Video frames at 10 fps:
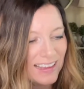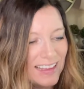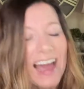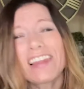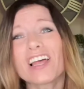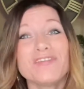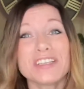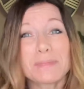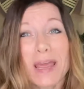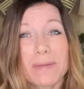I love
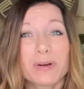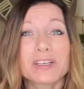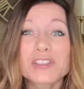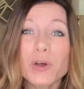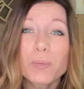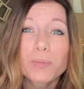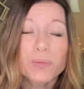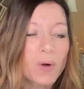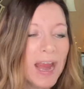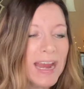this paper. It's so
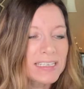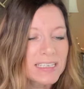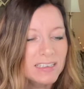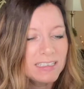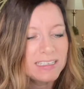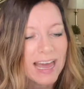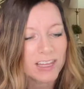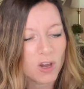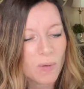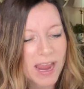bright,
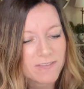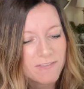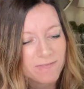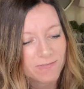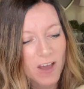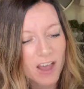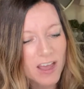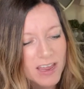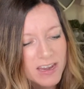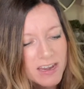yellow, and
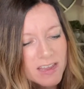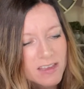fun.